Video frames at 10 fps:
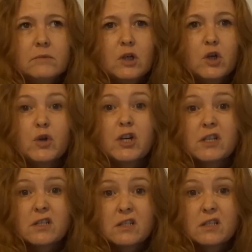
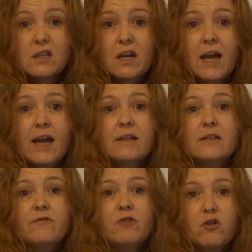Lucas
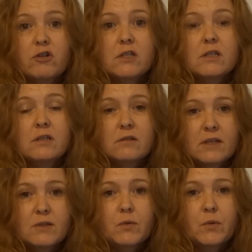and Florence,
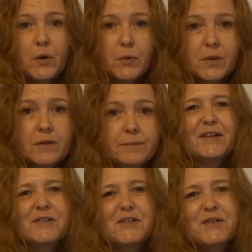that's what we'll go with.
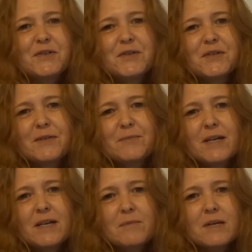Choose a
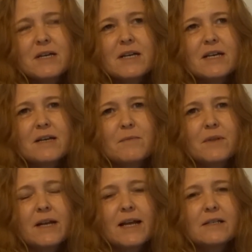baby name
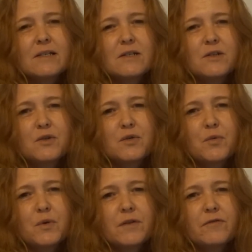that has to do
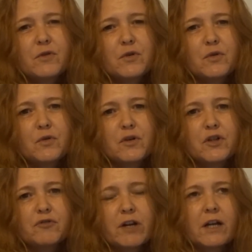with a food or a
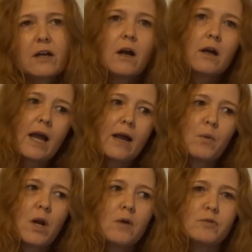drink. Okay,
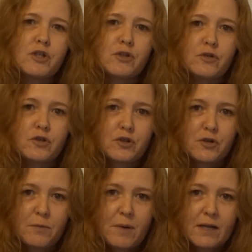well I would choose
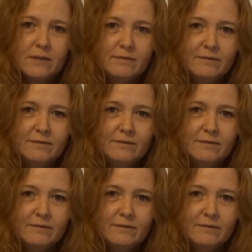Juniper.